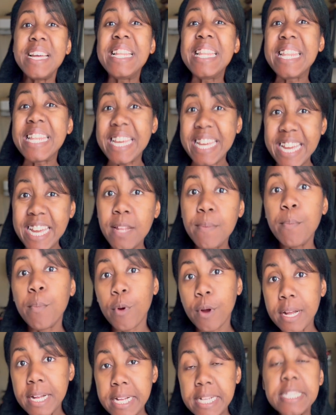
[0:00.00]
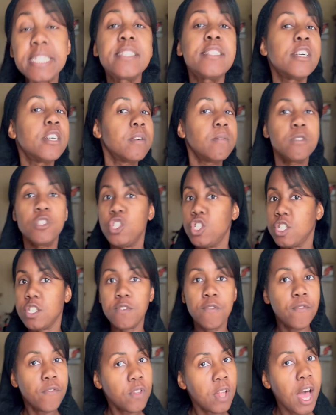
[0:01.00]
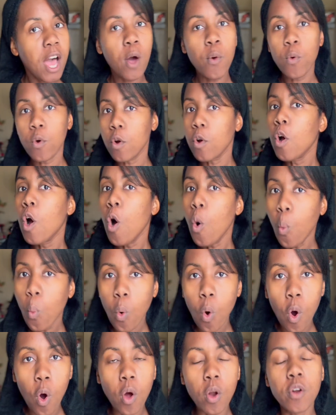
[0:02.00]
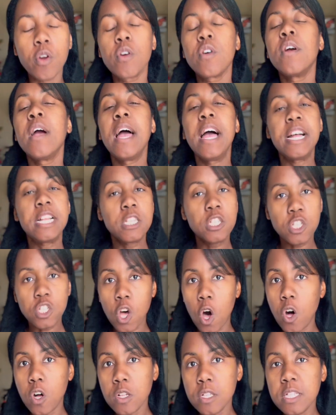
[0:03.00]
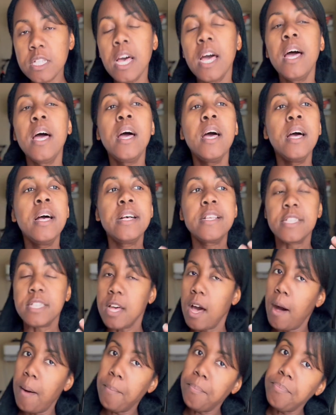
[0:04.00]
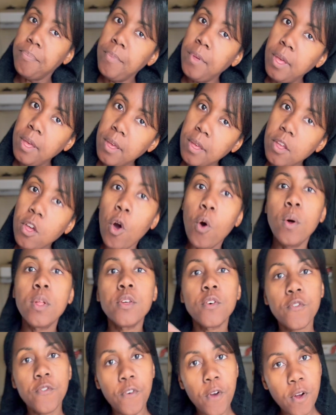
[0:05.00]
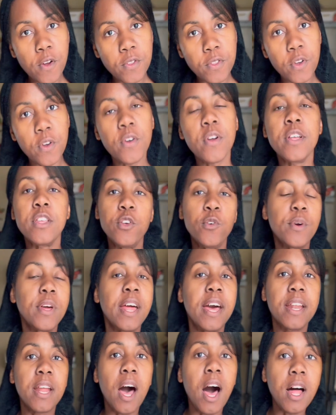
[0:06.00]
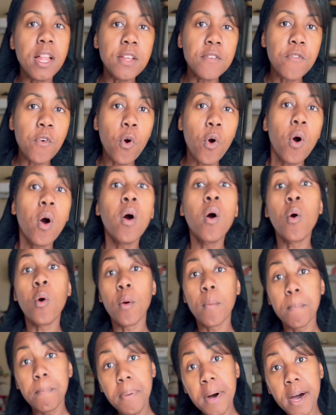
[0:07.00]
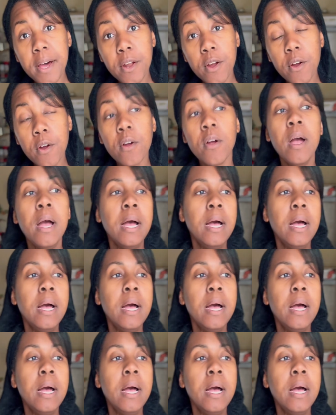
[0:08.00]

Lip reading: lean breads. They're just flour, water, and salt. Some go a little further and you can add olive oil or butter.